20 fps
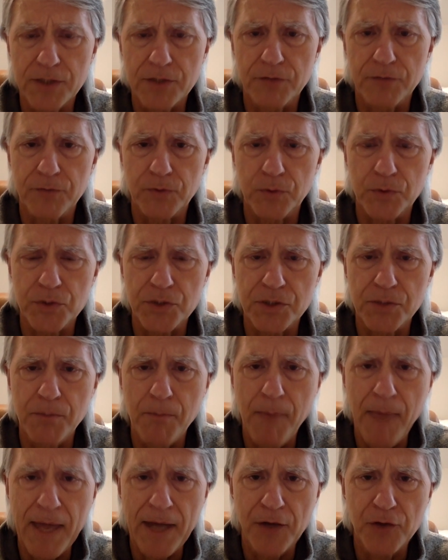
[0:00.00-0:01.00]
is of course the
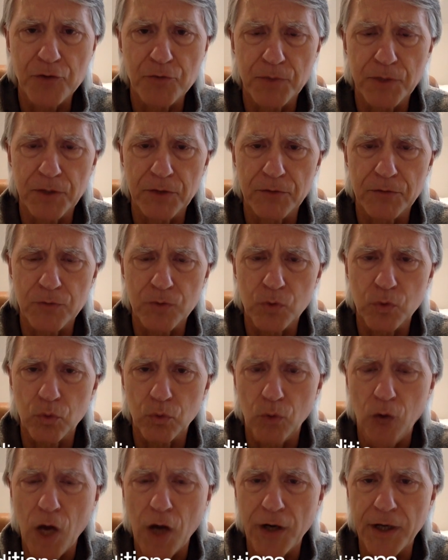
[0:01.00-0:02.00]
management of
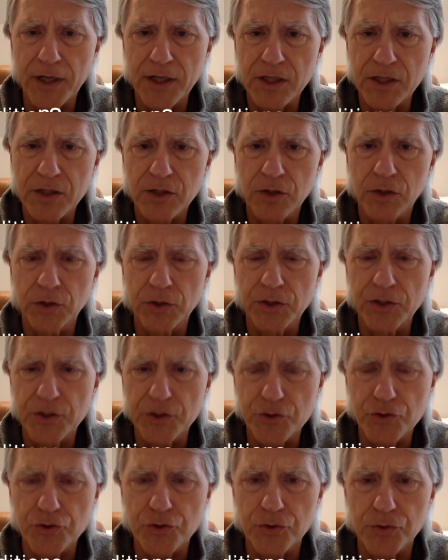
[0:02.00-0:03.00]
chronic
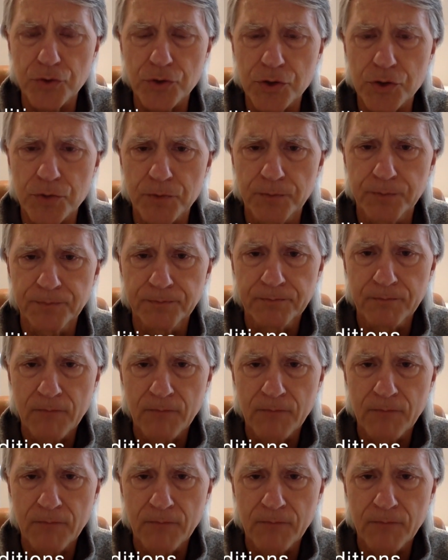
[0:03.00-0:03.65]
conditions,